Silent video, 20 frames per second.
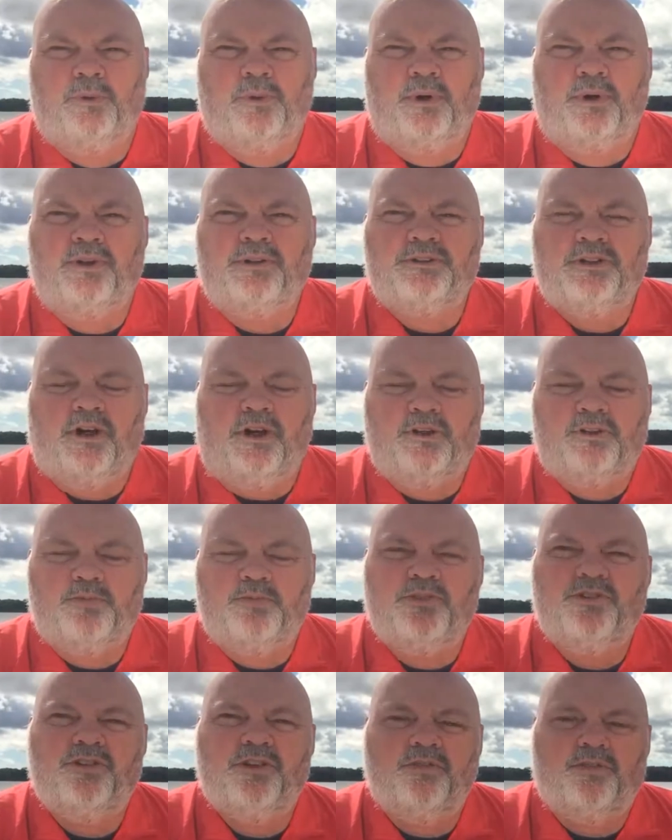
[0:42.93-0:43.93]
We're going to talk
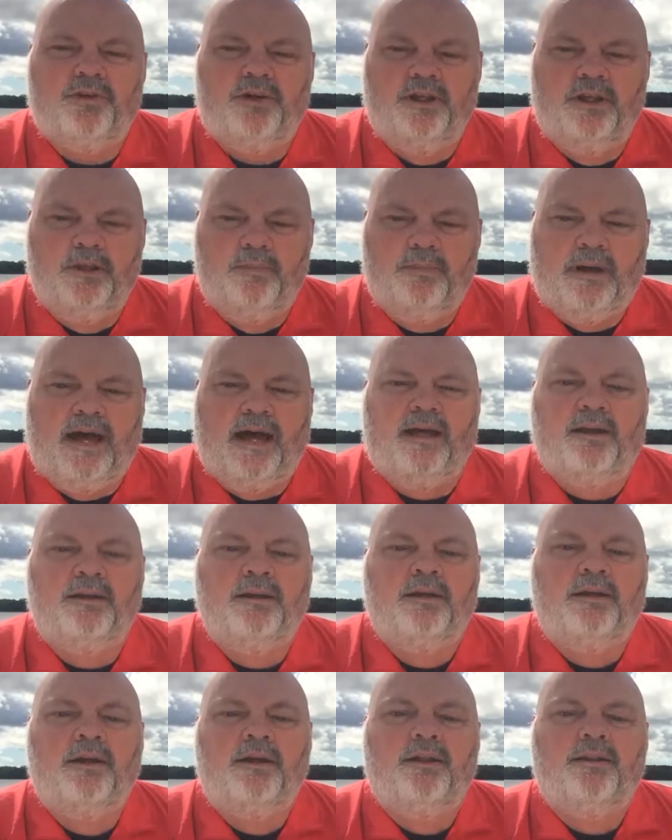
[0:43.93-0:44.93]
specifically about
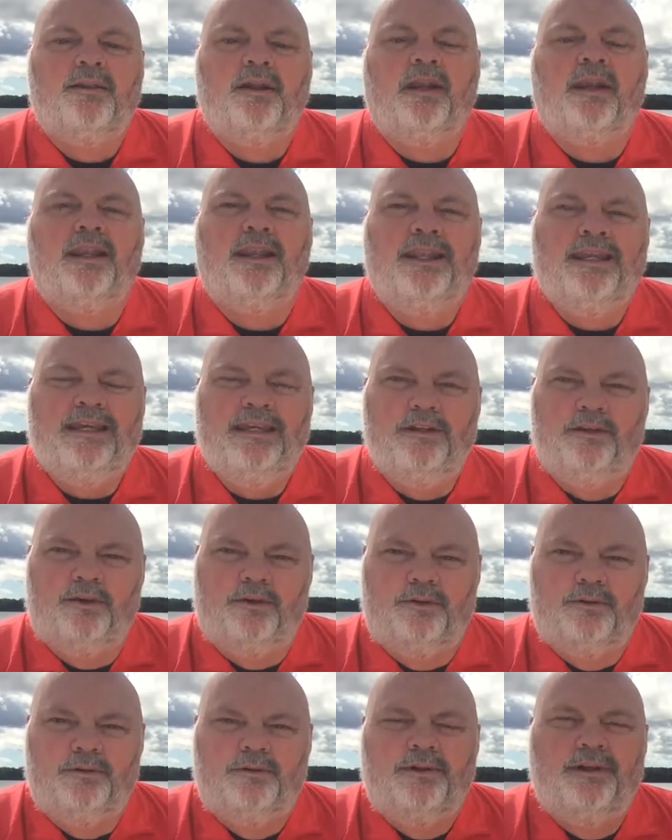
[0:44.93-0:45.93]
the leader